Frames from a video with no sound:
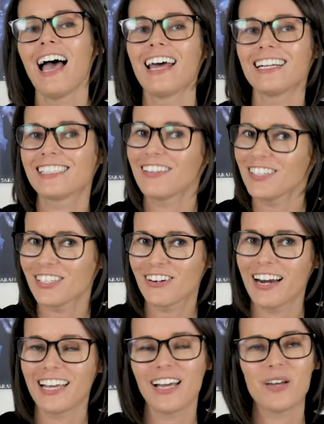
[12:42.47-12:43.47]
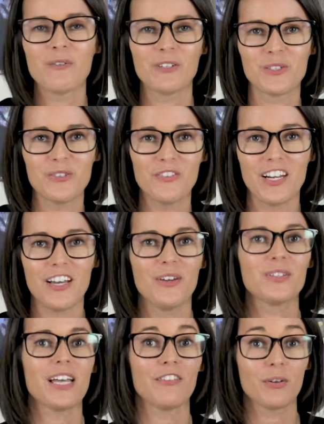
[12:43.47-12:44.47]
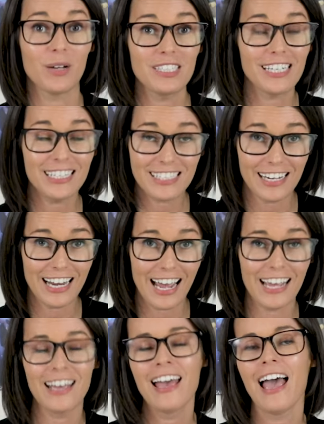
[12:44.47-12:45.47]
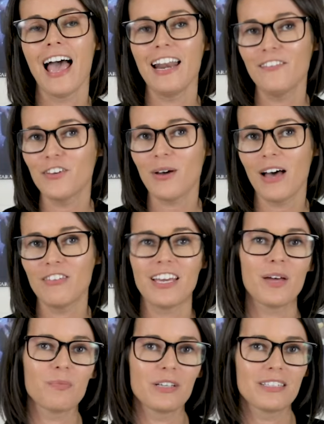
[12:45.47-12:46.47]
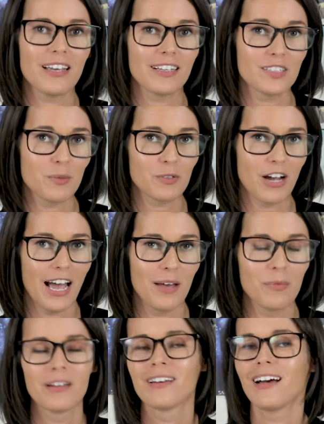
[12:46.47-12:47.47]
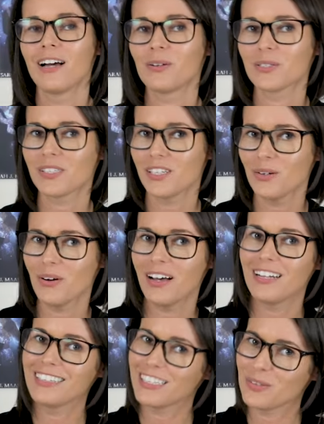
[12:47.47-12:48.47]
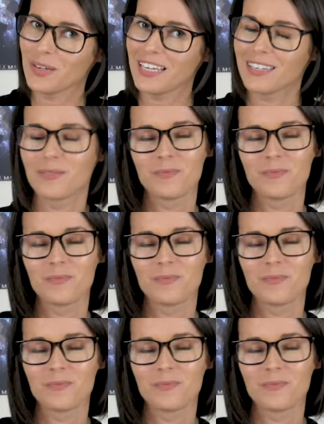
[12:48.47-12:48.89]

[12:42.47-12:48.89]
And I said this already, I post new videos every Wednesday and Sunday. And if you haven't yet, please like and subscribe. I will see you all next week.